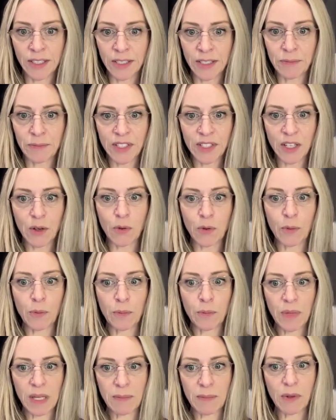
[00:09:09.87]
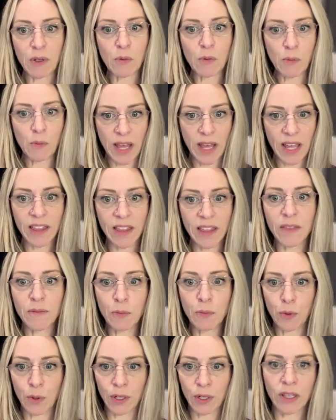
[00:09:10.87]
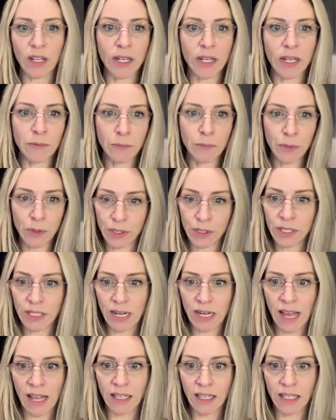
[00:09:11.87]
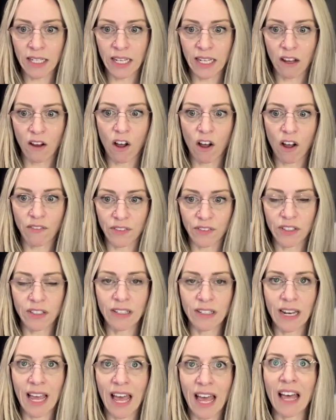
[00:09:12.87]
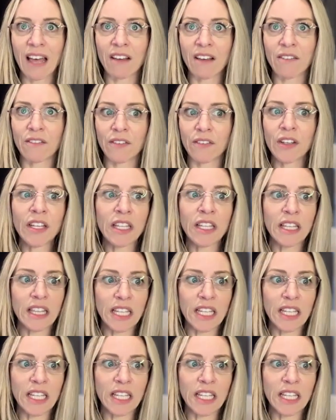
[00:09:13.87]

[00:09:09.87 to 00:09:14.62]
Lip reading: Right? So people with borderline personality often have